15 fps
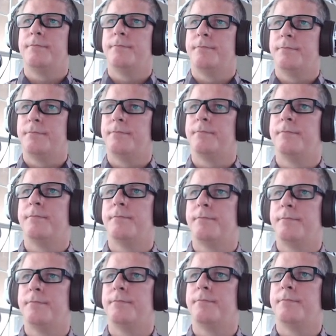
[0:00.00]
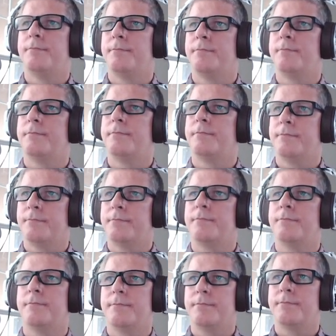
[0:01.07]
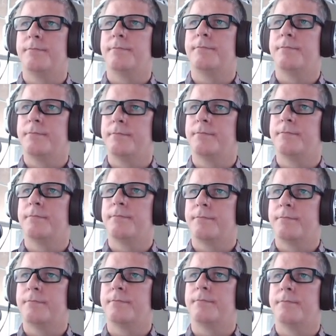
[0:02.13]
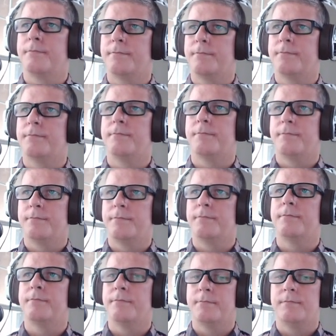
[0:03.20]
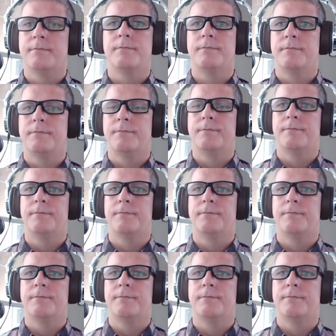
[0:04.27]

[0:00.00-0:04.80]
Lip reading: This person isn't speaking.